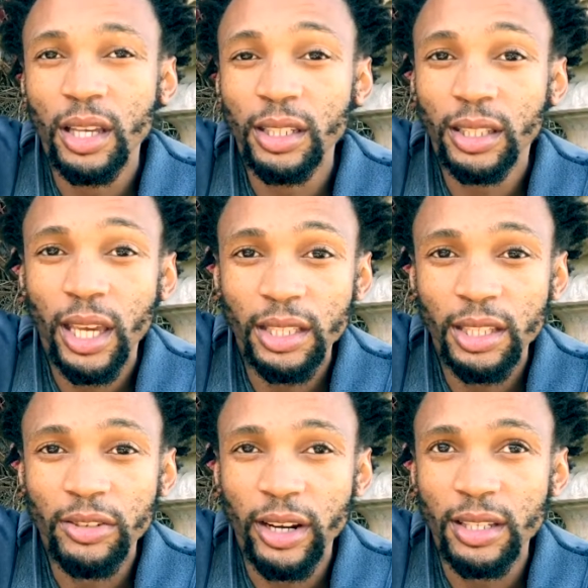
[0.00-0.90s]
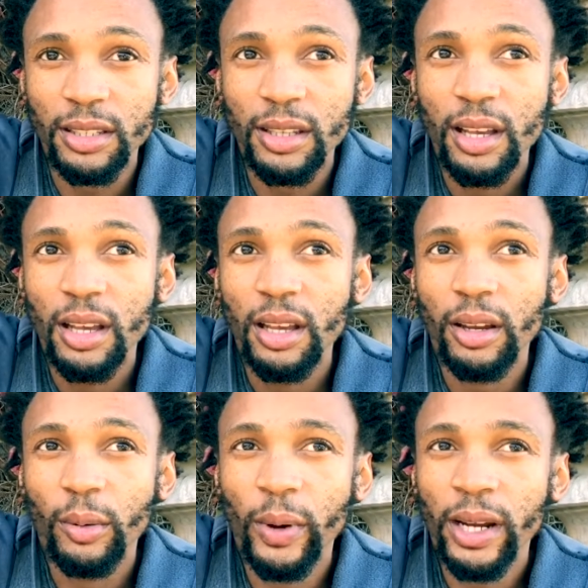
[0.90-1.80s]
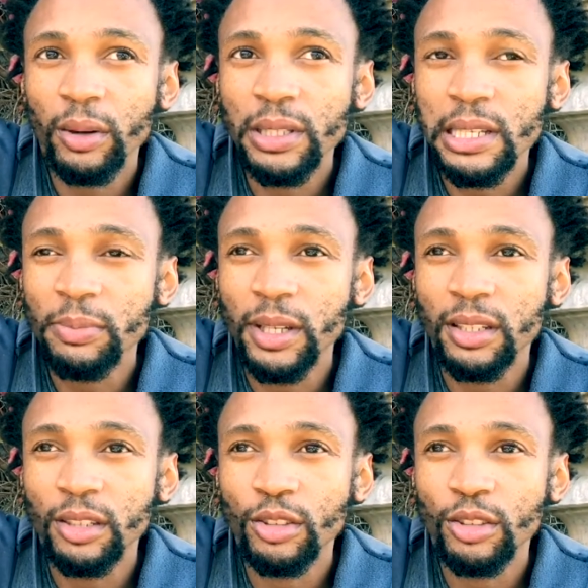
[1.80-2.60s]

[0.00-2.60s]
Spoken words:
a catered res, when I was expecting